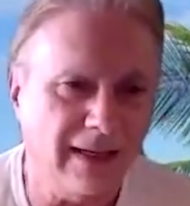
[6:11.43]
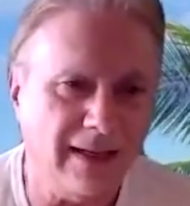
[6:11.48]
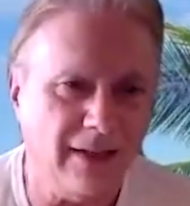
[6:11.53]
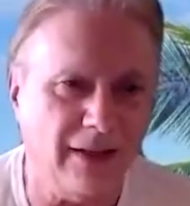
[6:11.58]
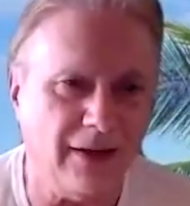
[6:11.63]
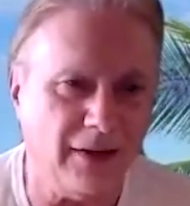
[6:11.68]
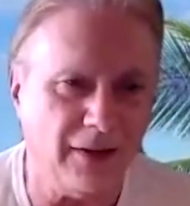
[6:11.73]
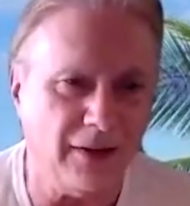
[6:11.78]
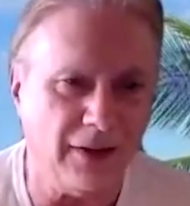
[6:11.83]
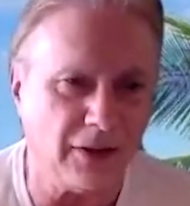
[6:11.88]

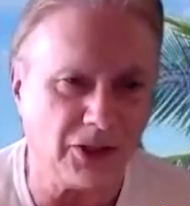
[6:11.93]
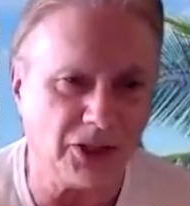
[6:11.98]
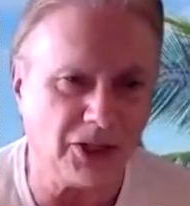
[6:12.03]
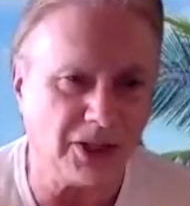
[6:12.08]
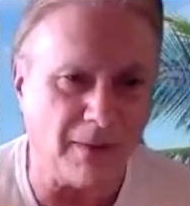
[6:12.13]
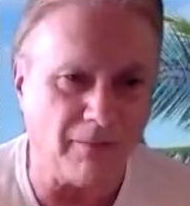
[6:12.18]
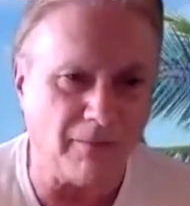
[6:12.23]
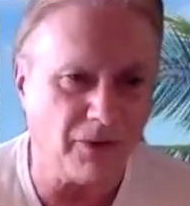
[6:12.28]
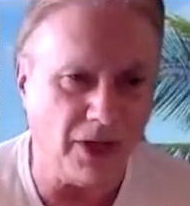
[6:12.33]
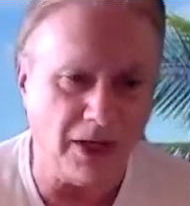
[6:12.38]
There's
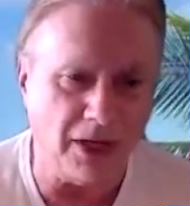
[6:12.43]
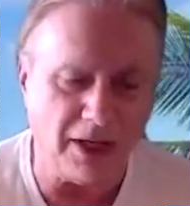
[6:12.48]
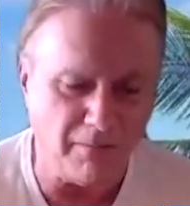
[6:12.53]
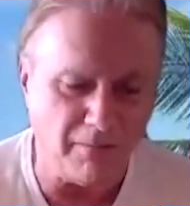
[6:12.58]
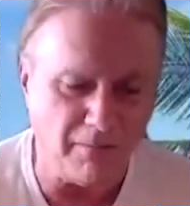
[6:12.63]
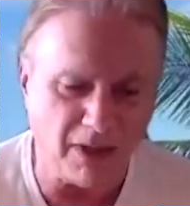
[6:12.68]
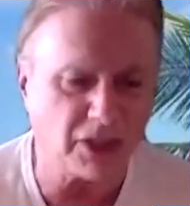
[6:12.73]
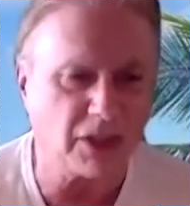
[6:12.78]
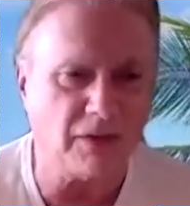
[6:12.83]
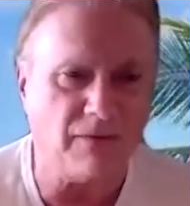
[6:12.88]
something
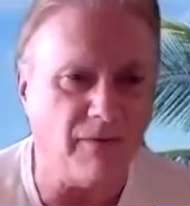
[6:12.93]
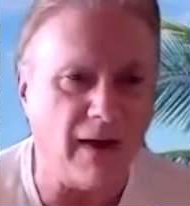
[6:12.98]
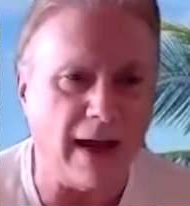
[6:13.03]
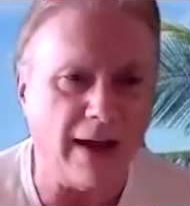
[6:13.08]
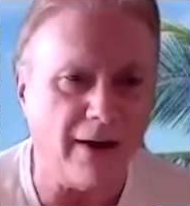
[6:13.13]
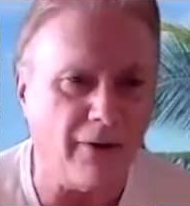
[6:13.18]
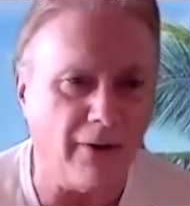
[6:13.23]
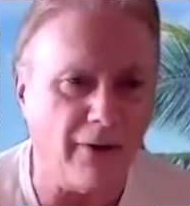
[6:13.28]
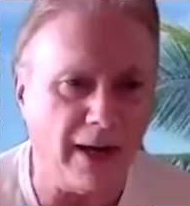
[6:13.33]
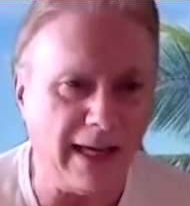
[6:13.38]

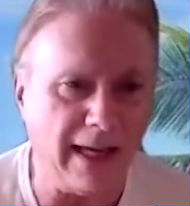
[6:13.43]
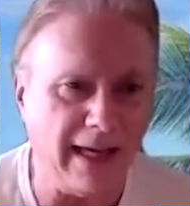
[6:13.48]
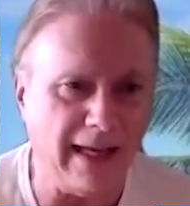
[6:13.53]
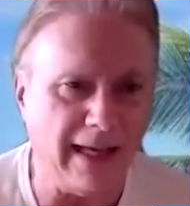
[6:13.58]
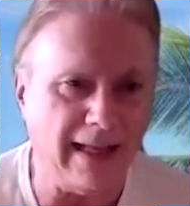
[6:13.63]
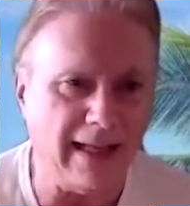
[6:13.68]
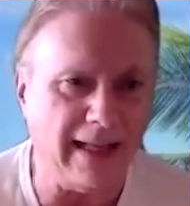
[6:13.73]
misfiring